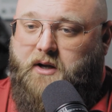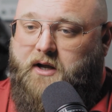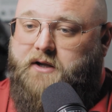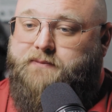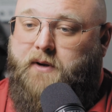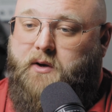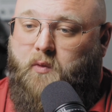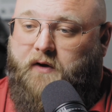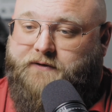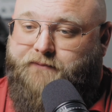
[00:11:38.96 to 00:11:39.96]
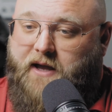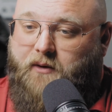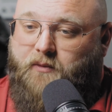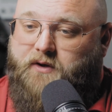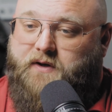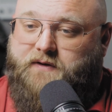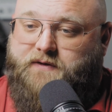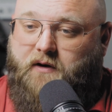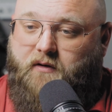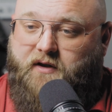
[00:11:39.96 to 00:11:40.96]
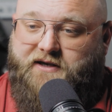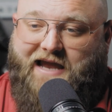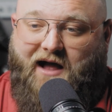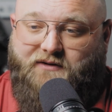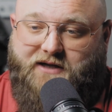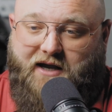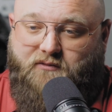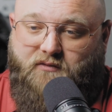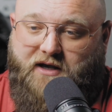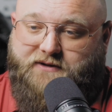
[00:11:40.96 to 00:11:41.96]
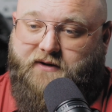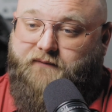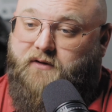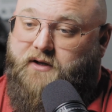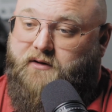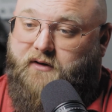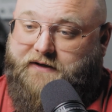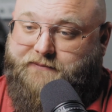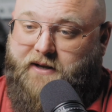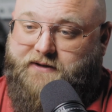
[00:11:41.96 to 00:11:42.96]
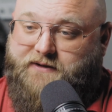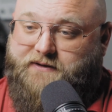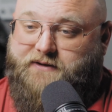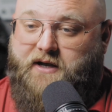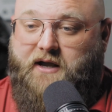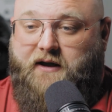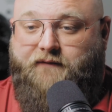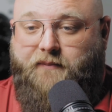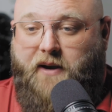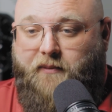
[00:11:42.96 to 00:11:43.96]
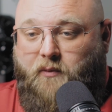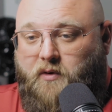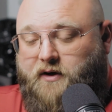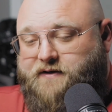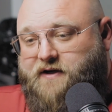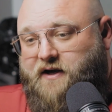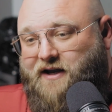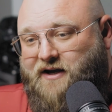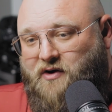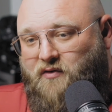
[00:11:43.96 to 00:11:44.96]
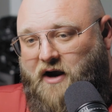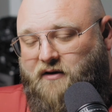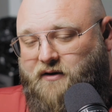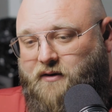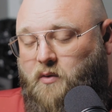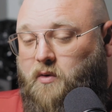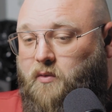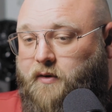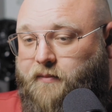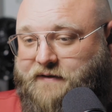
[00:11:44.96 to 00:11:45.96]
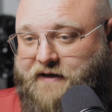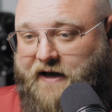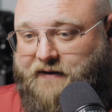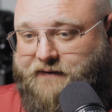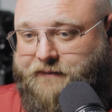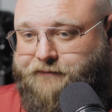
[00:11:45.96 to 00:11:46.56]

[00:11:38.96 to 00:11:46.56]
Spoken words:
It's money well spent when you consider the downside risk of legal expenses if the paperwork is done incorrectly or with mistakes.